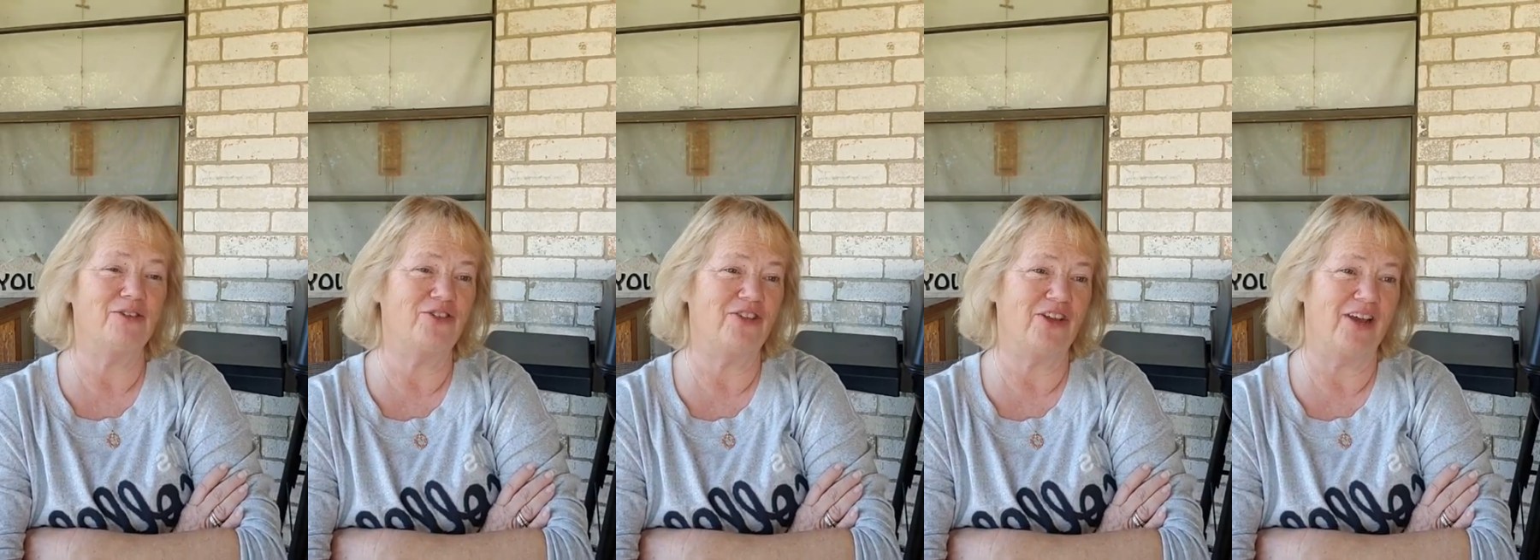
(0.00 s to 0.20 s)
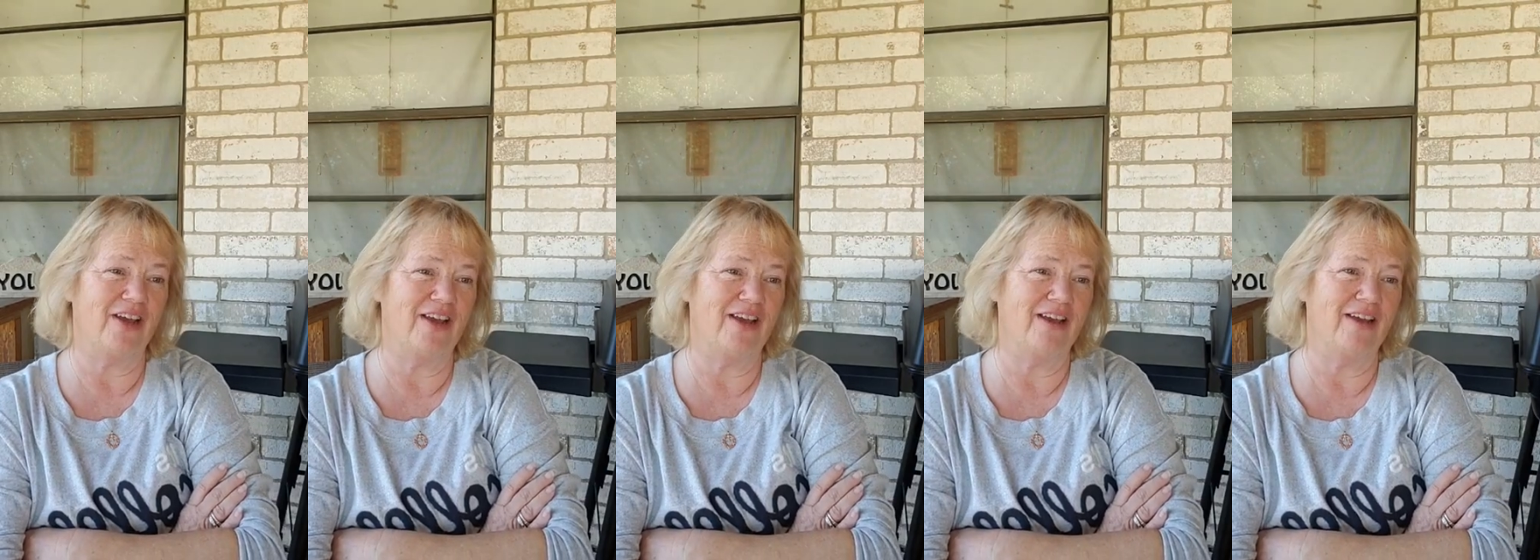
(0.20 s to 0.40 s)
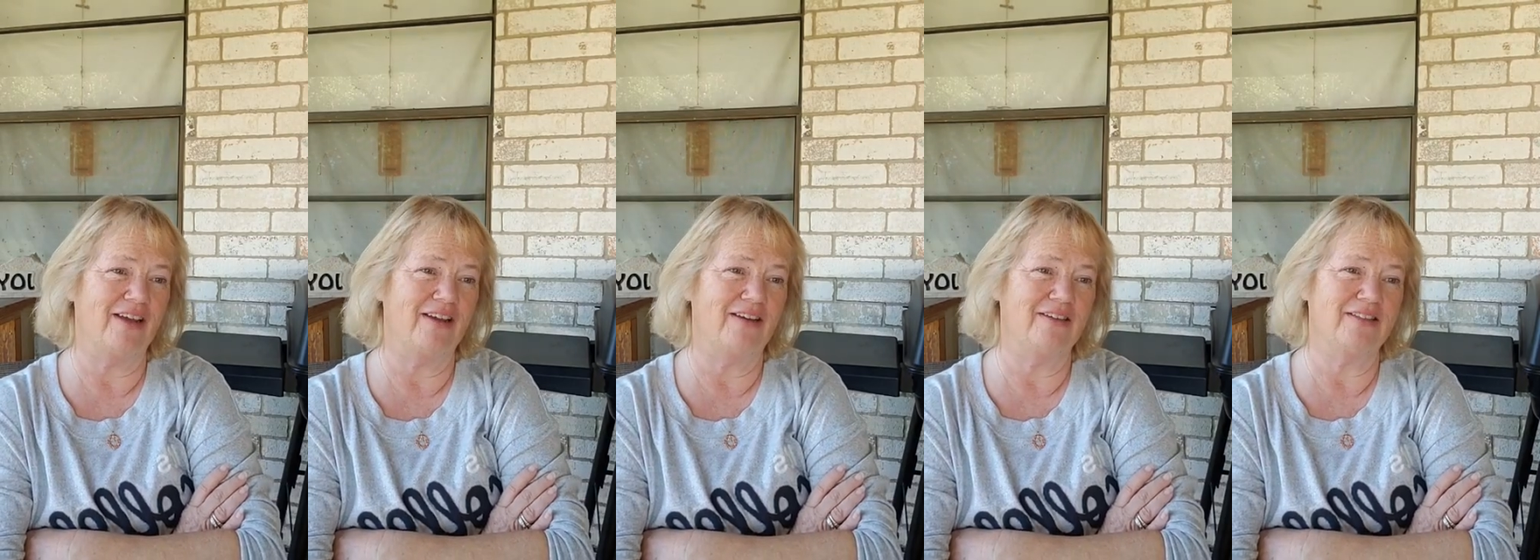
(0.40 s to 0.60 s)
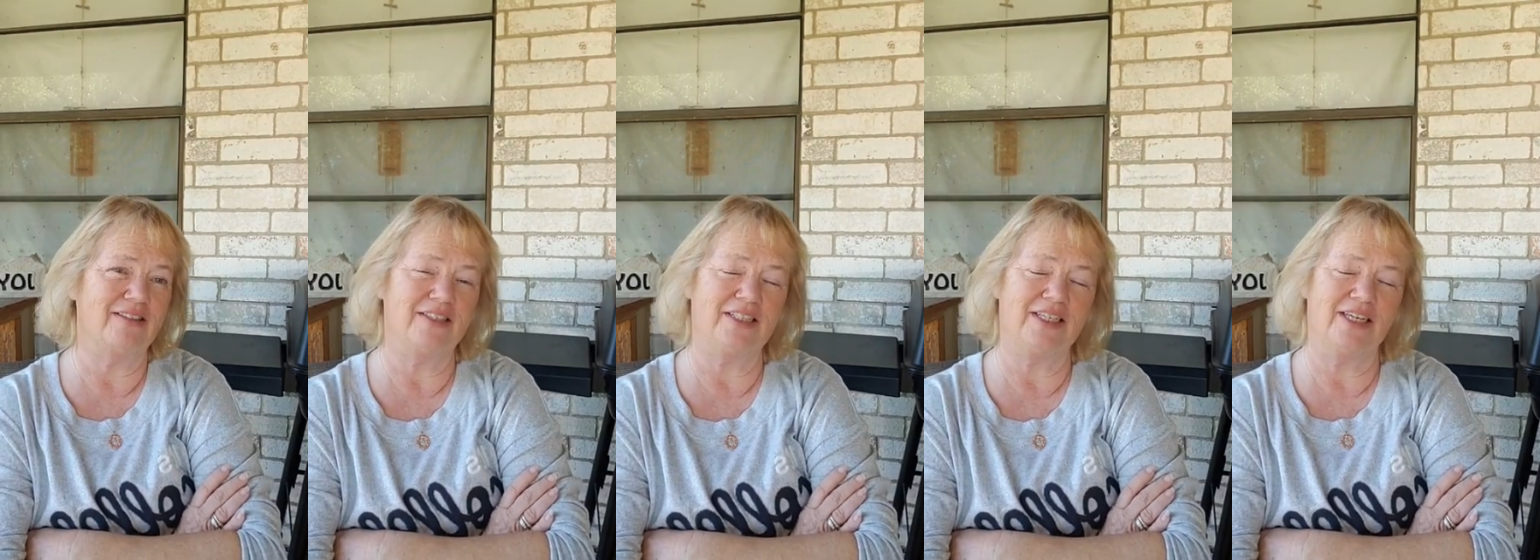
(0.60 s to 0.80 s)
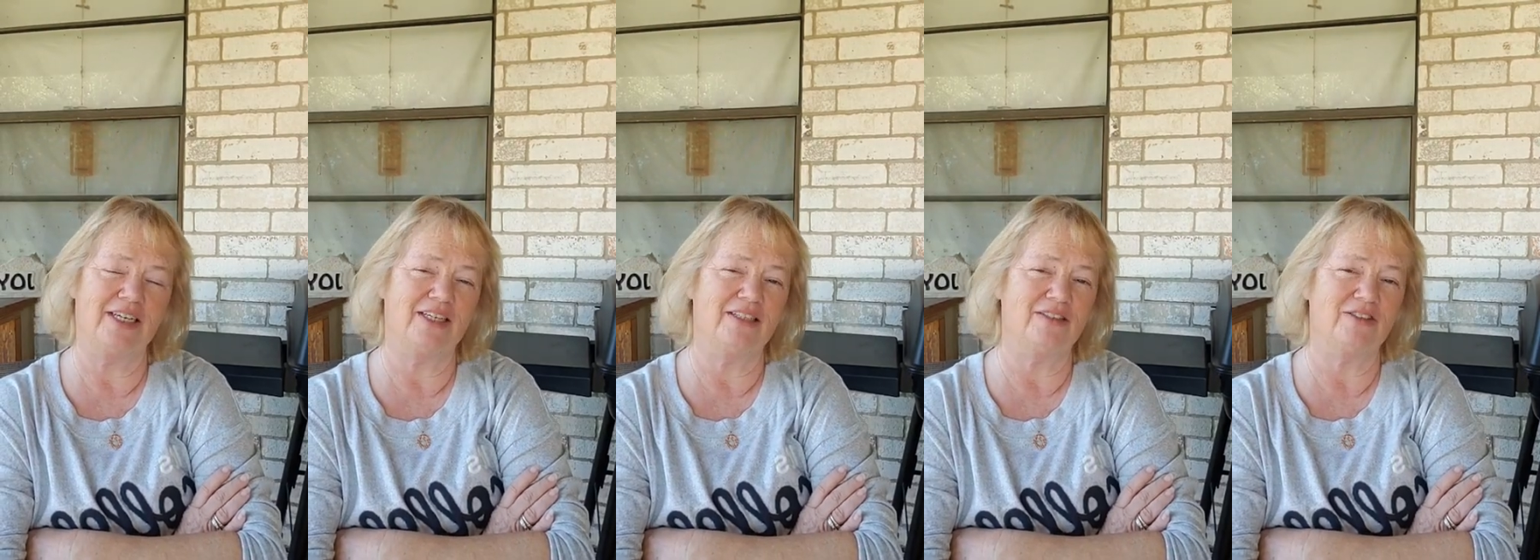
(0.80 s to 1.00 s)
say,
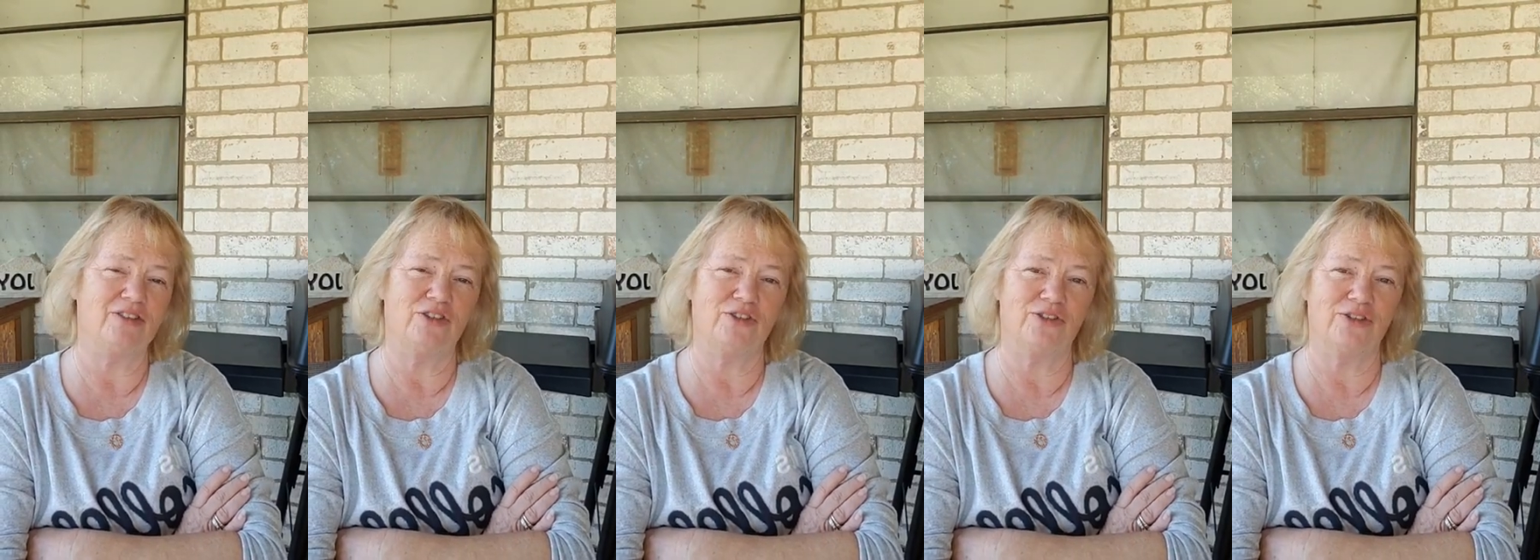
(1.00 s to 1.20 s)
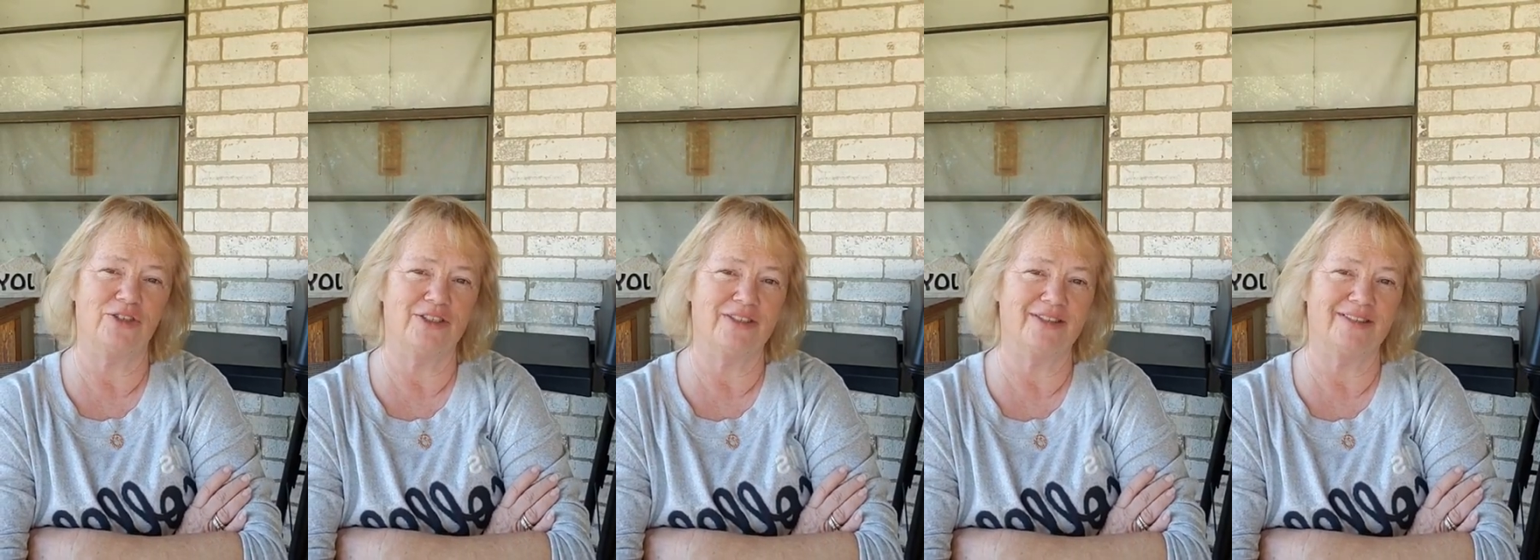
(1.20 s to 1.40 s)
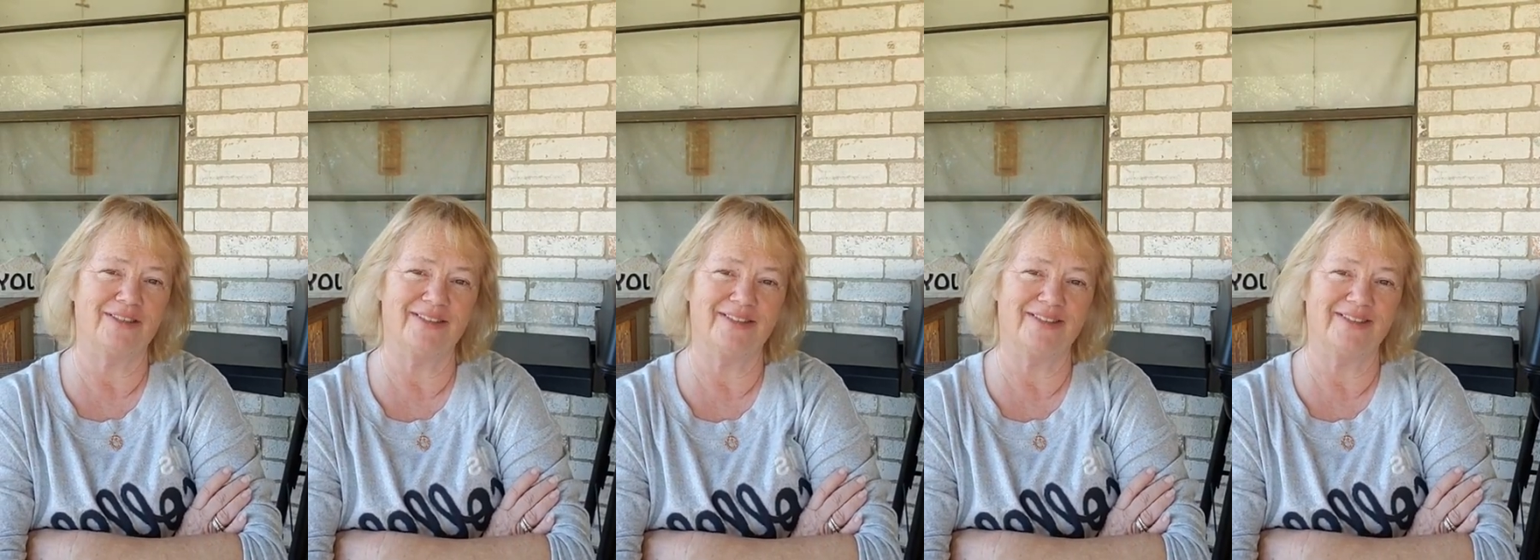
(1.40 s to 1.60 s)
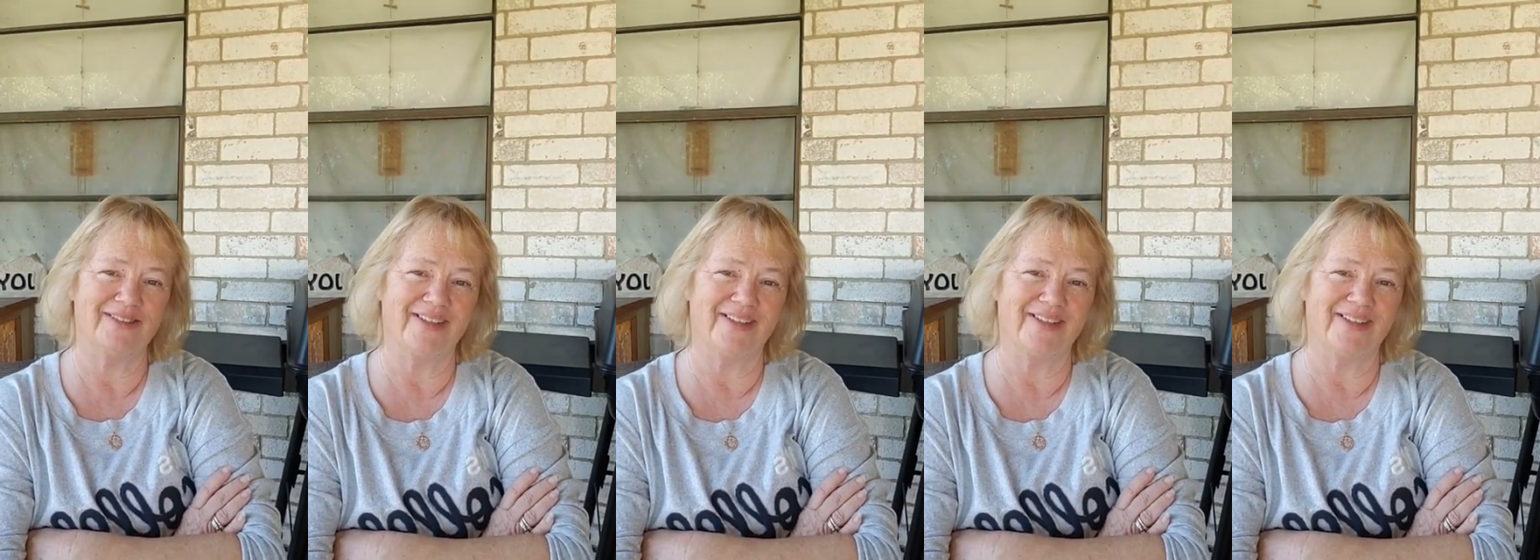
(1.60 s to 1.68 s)
and Deanna's heard it,